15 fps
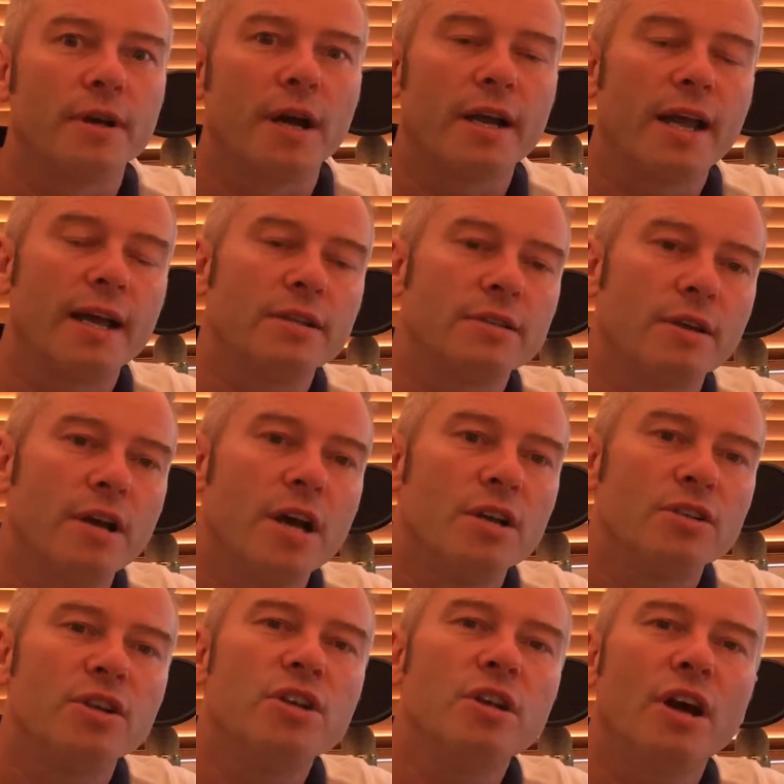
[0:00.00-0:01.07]
Okay, so
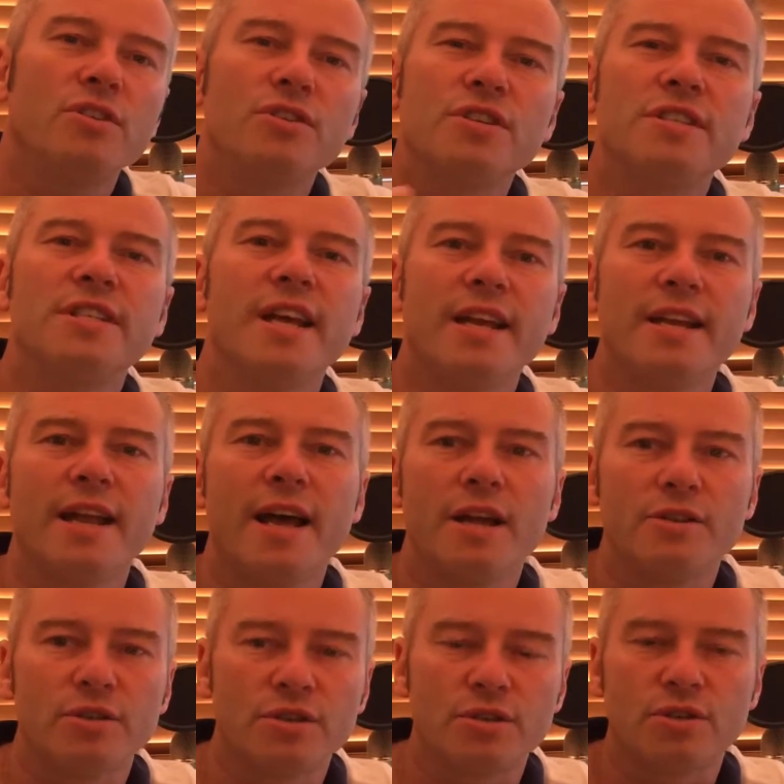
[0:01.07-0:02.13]
you're not just sitting
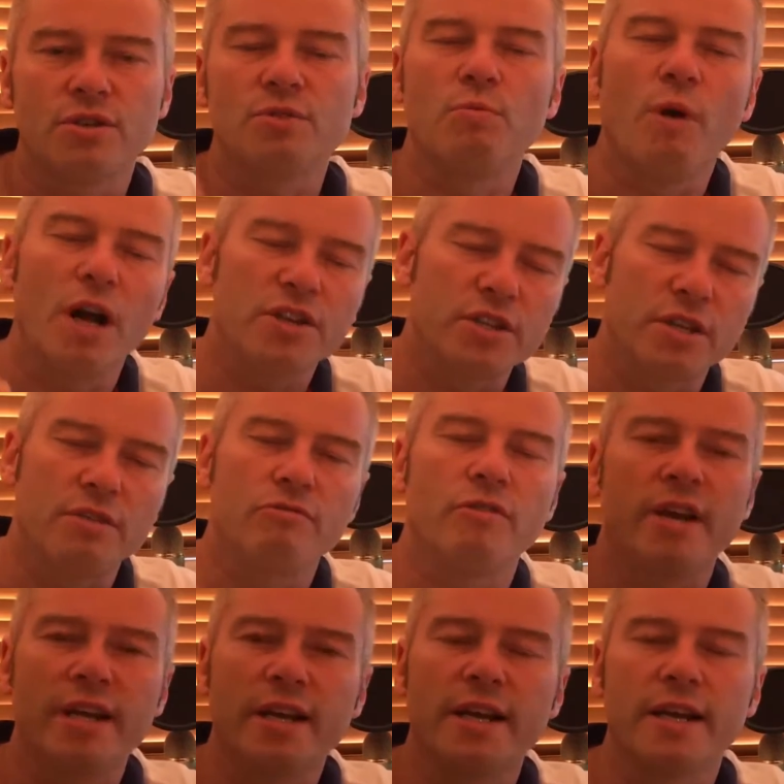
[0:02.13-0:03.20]
there just watching and
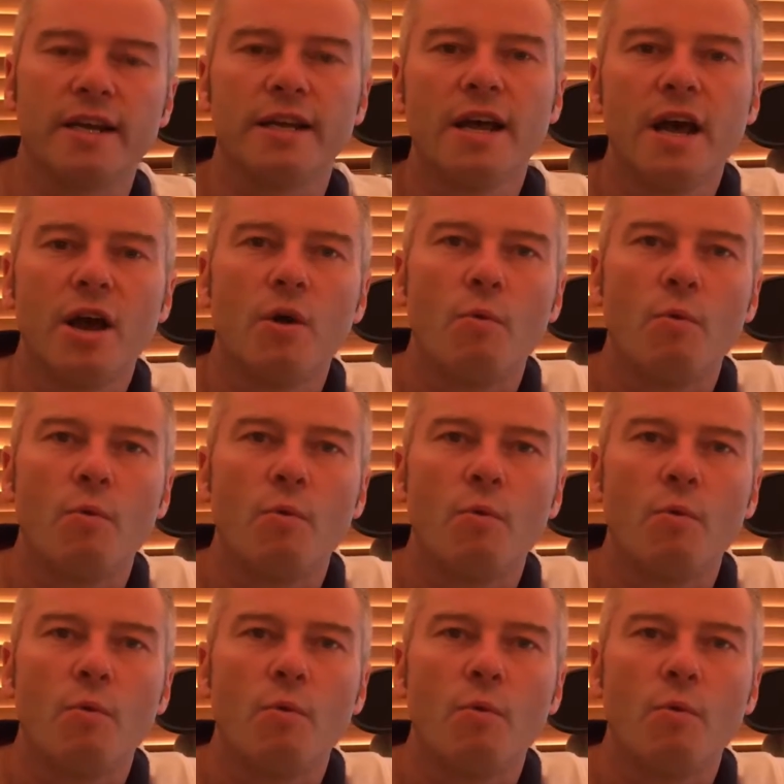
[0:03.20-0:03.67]
reading, and